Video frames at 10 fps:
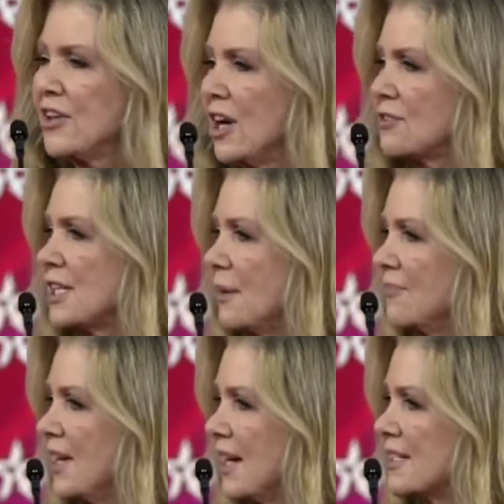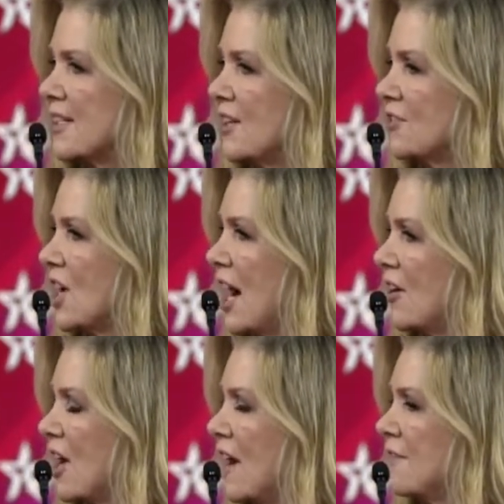something else they're tired
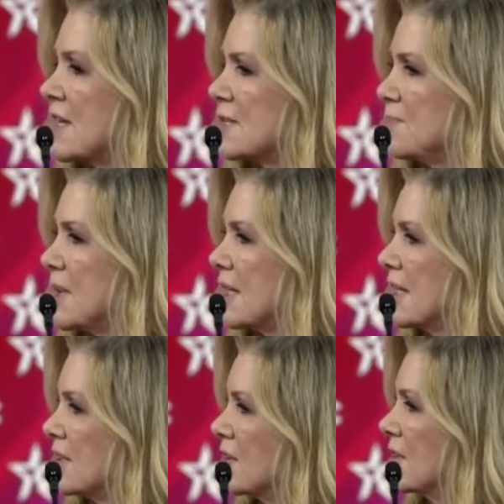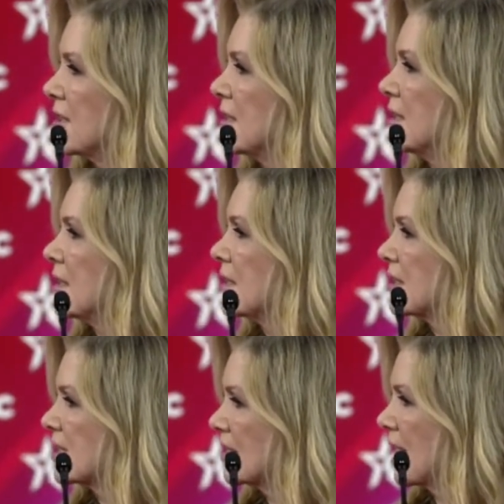of is political
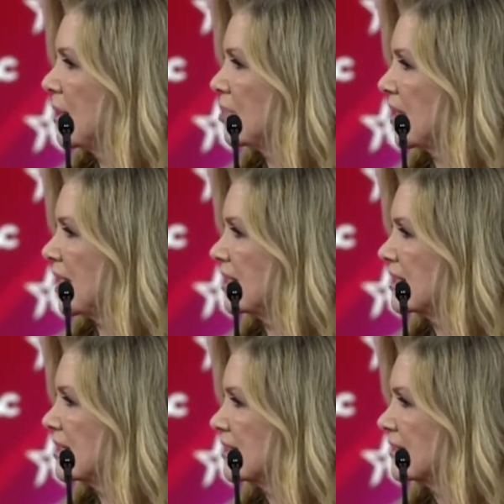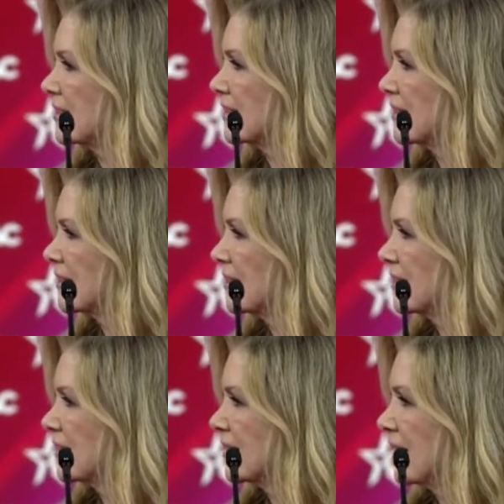celebrities
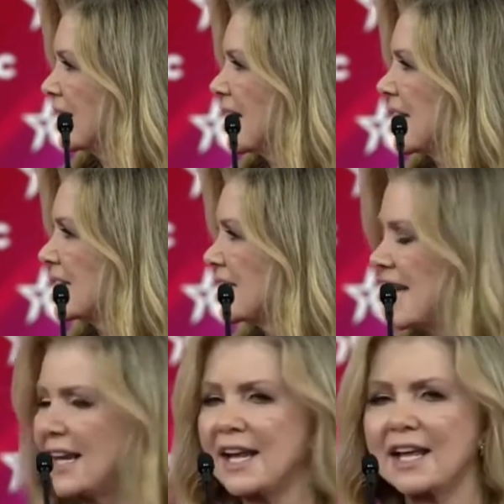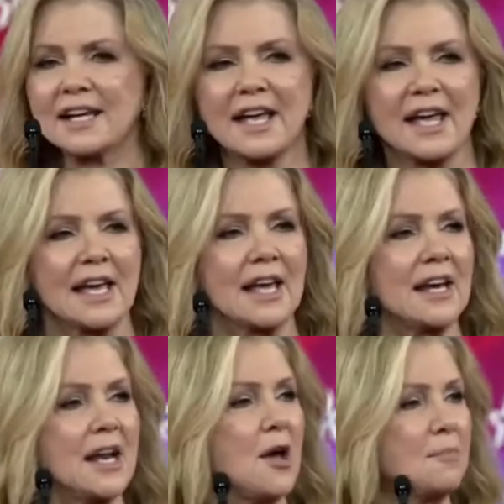sitting
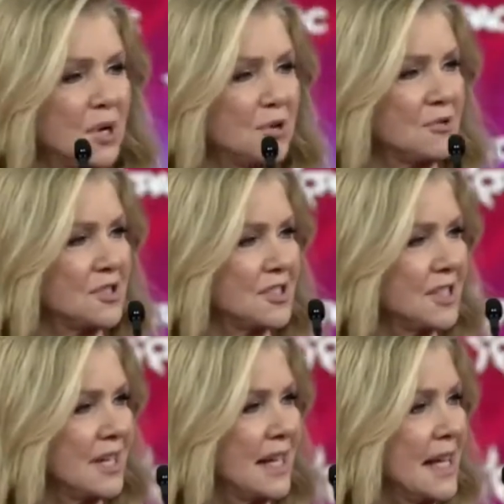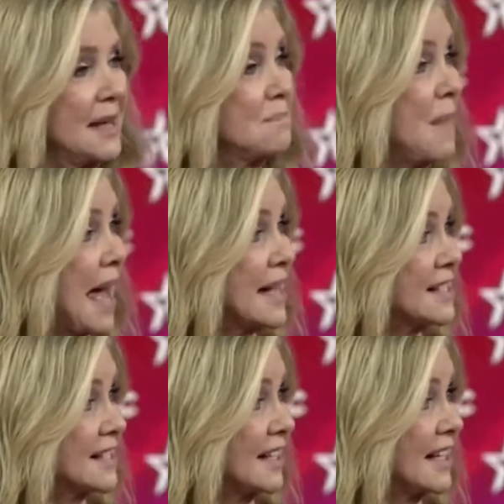in booths,
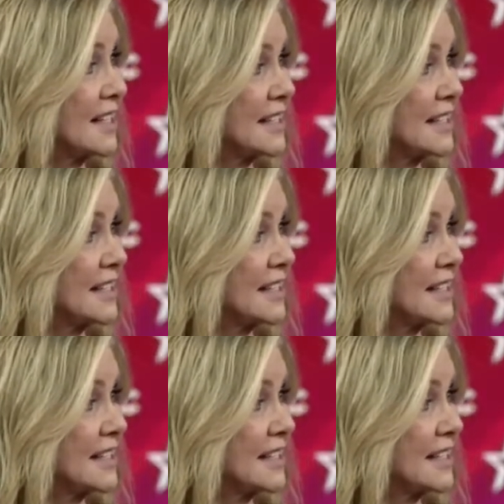maskless,